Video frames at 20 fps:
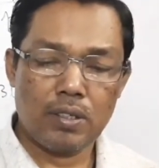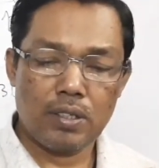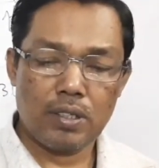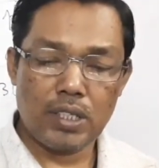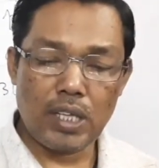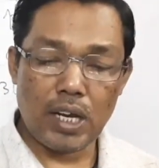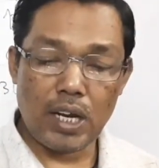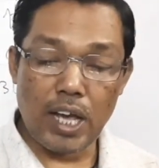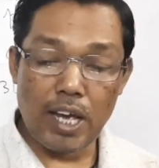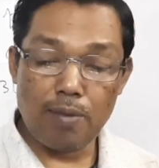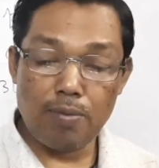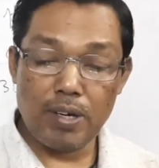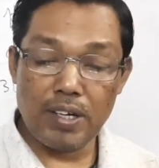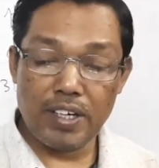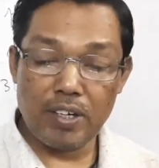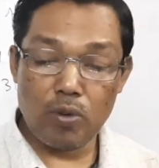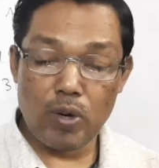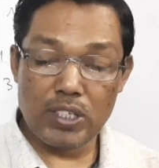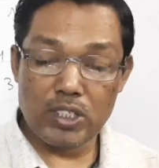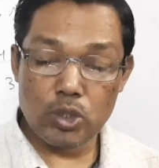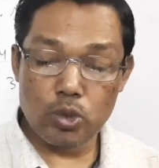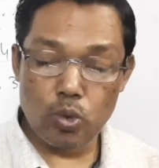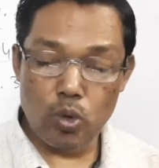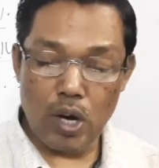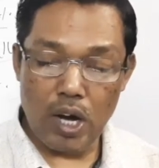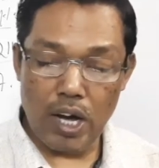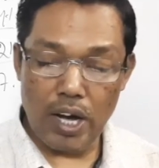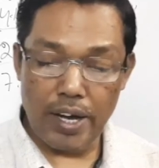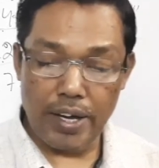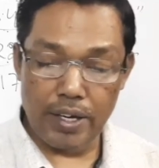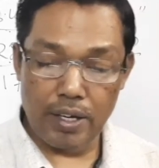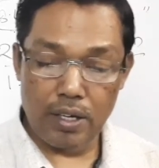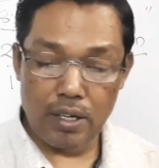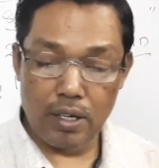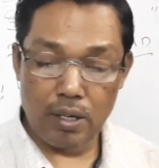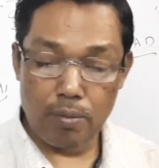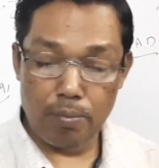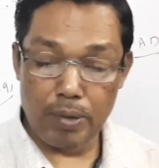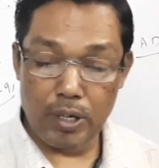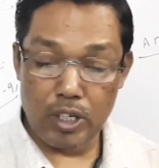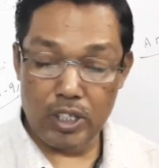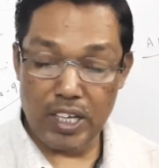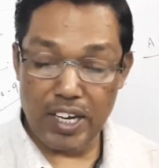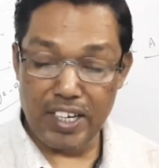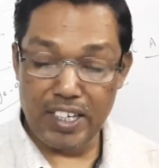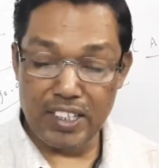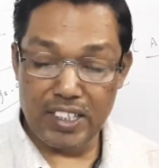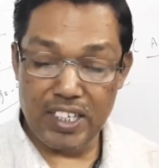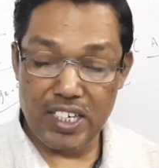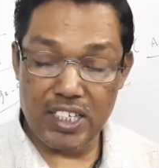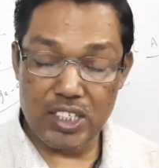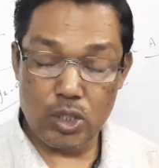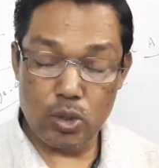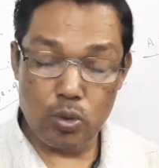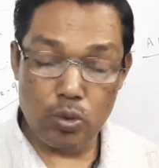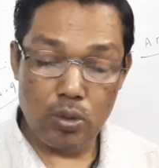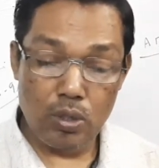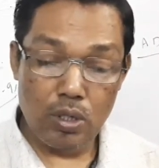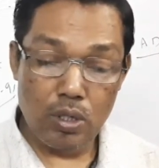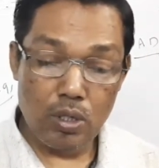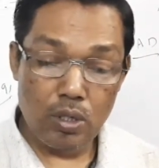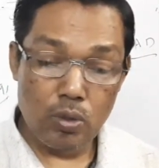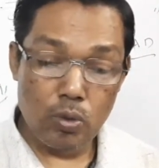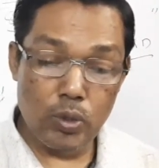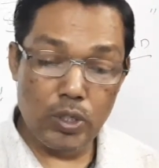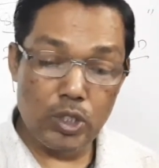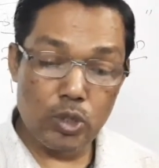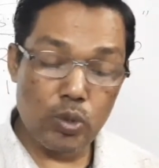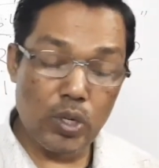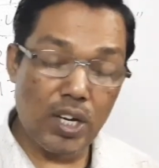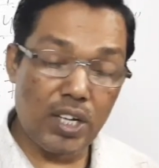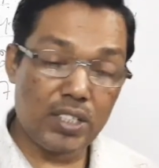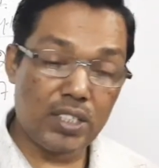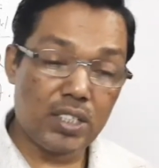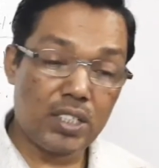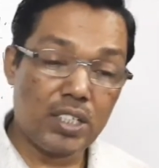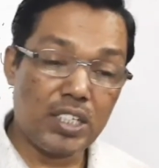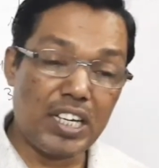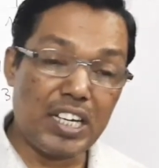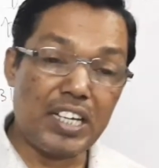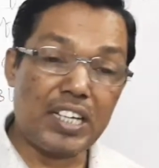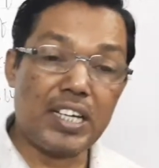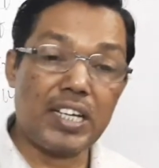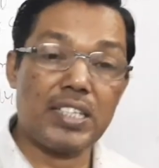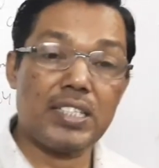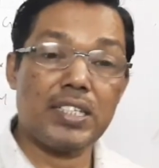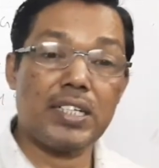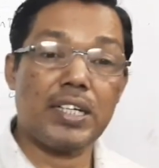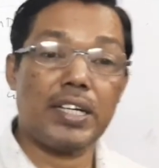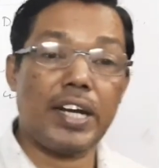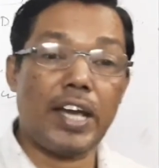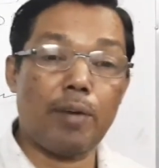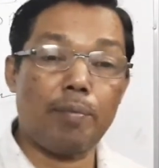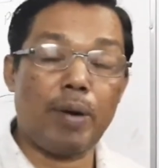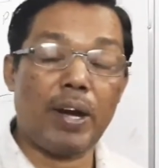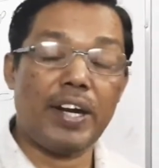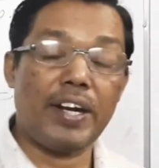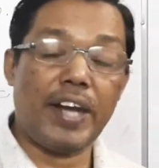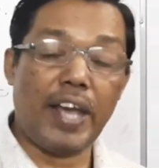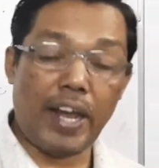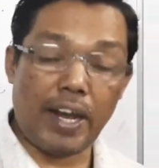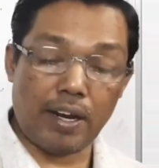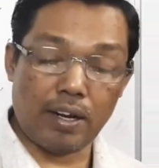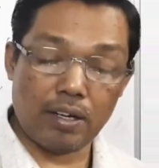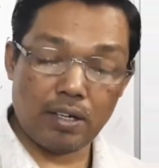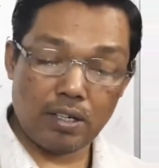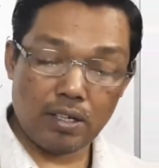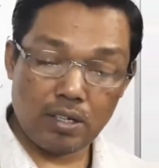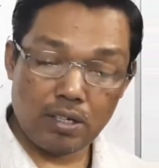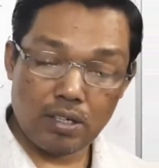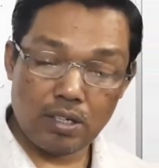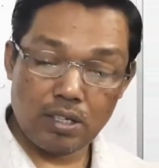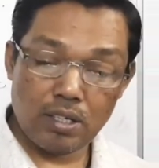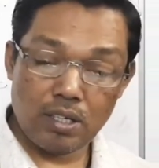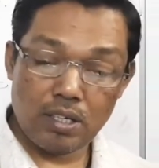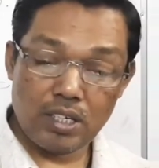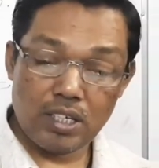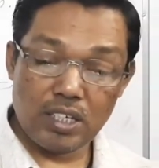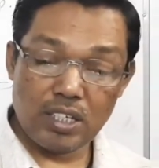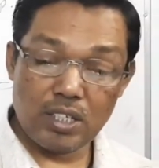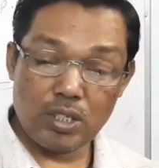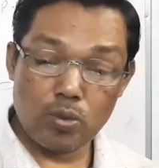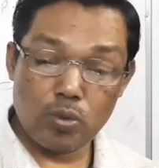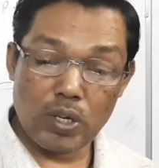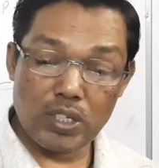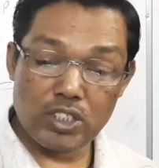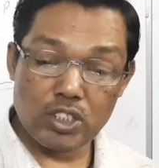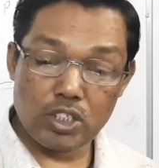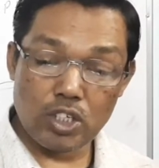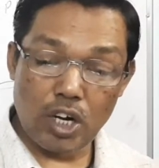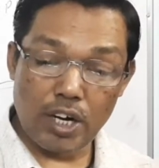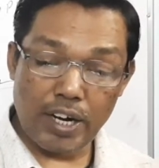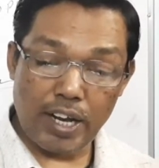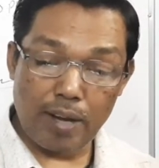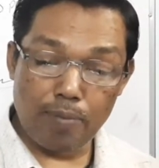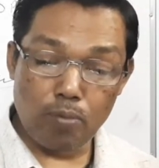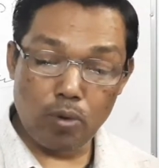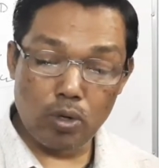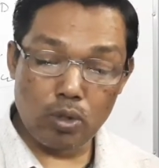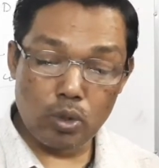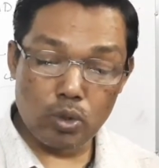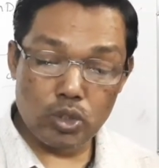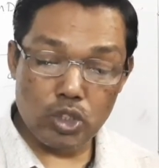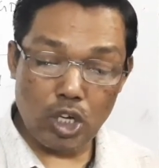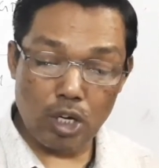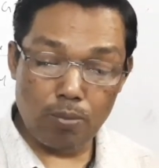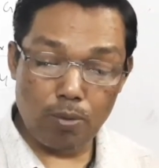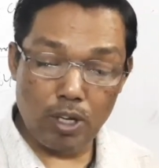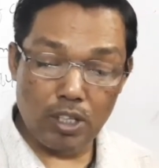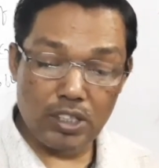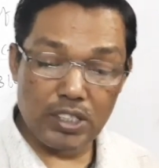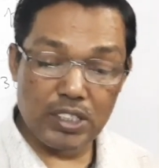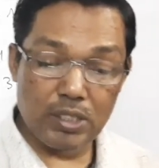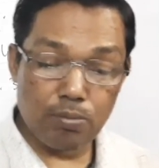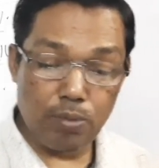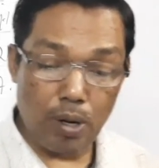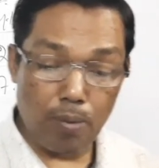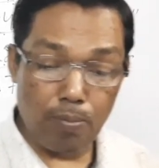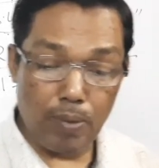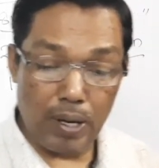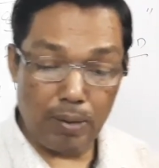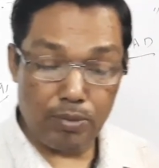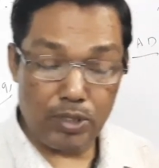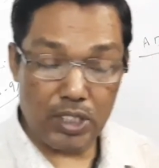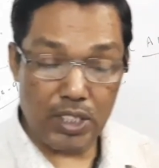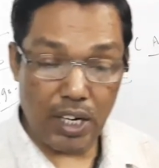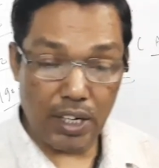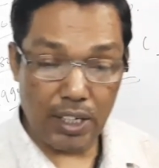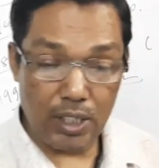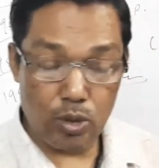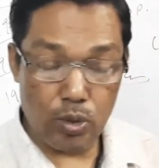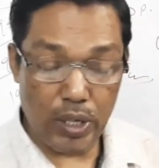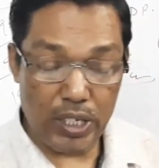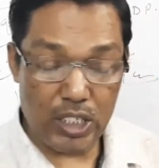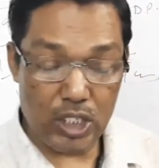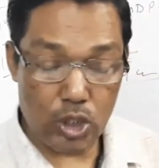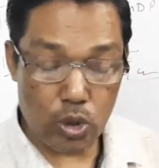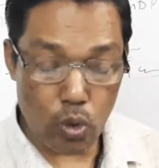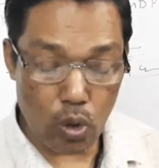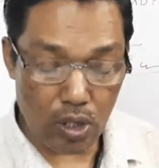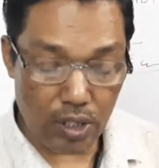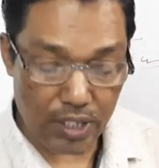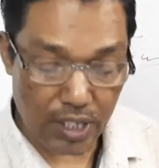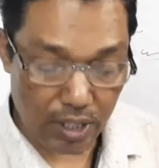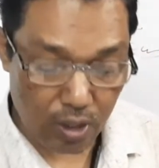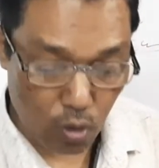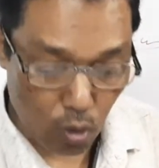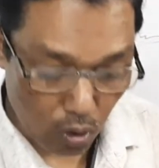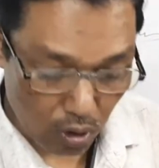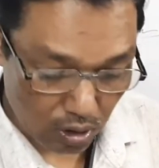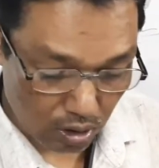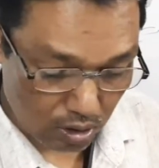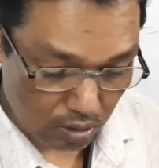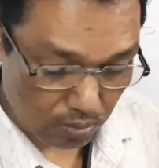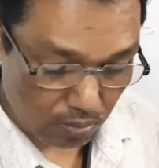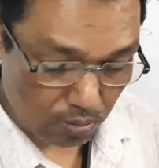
the liability was so high, because the interest which was increasing day by day, he was not able to solve all these problems. That is why he sold that gold.